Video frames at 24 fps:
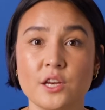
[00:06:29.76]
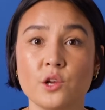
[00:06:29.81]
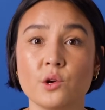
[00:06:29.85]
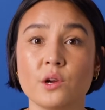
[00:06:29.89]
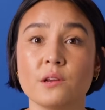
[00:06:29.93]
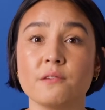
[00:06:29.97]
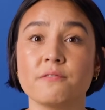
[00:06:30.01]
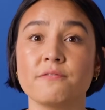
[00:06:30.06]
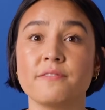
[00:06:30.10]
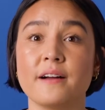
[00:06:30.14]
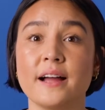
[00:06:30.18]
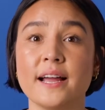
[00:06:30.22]
you
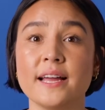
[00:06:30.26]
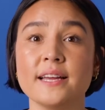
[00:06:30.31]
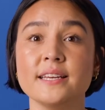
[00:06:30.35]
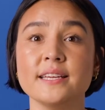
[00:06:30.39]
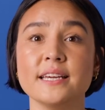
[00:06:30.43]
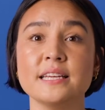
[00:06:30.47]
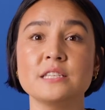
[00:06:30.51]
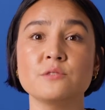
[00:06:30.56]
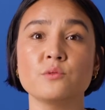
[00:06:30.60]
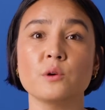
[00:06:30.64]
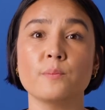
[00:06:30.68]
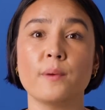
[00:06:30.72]
can find
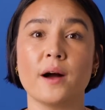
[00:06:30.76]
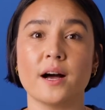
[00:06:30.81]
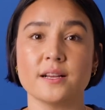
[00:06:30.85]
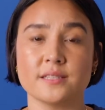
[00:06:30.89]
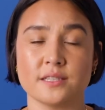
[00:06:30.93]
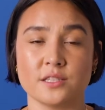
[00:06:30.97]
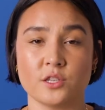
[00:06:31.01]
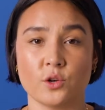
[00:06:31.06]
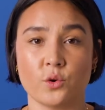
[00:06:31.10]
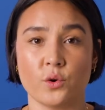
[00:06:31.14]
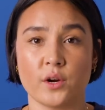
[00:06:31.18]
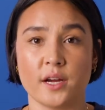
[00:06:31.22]
its
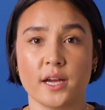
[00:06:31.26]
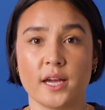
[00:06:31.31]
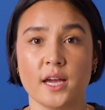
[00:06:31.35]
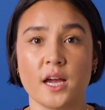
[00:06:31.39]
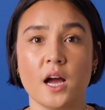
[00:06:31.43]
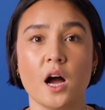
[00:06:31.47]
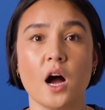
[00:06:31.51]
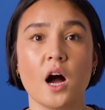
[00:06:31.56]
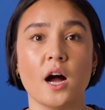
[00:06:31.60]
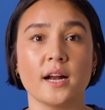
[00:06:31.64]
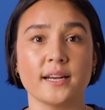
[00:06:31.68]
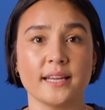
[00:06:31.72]

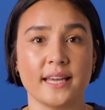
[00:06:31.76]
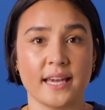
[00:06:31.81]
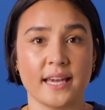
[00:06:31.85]
repository on